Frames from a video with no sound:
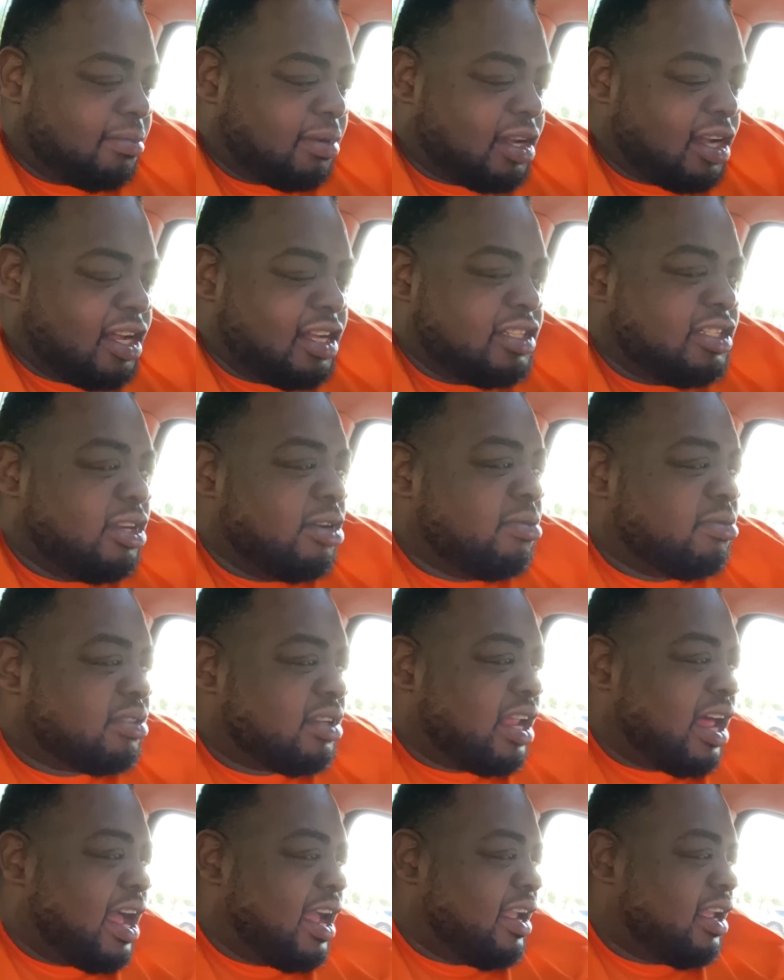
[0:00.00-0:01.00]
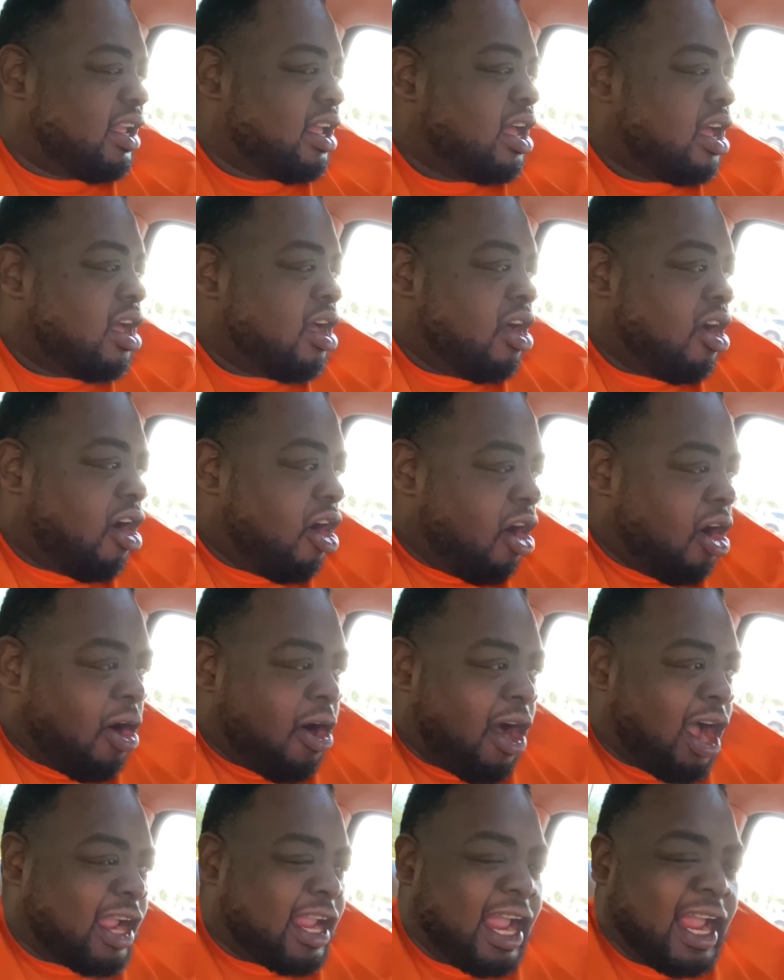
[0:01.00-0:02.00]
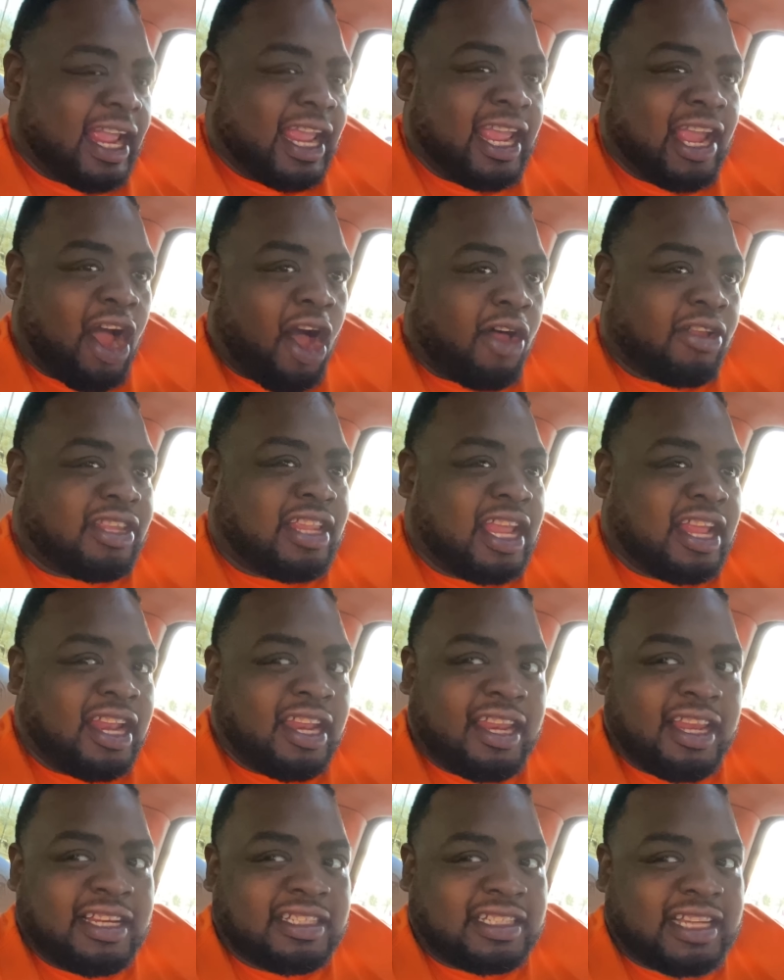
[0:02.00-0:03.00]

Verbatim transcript: Because you was like, oh, I can't eat all ten of these